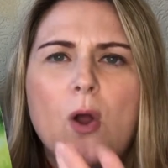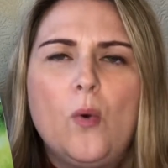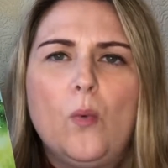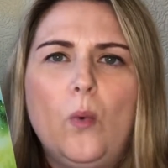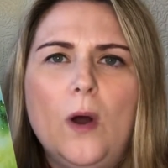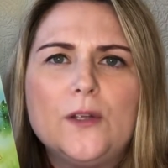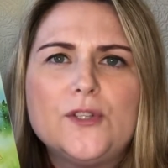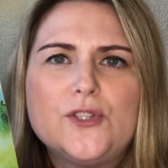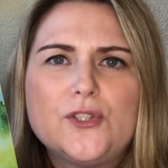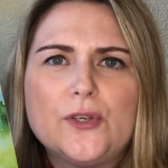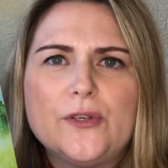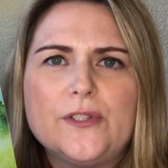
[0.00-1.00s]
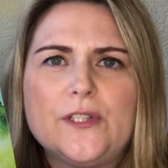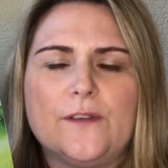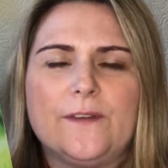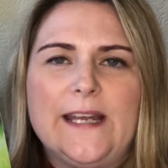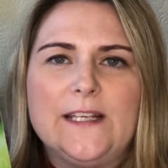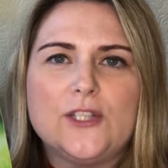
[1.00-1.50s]
what sort of
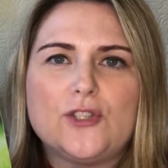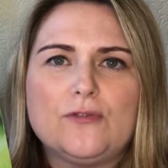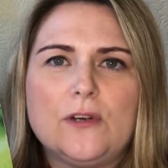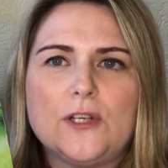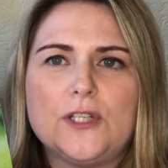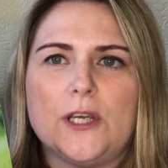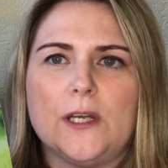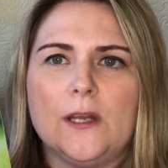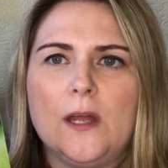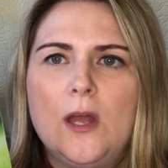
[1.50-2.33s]
instruction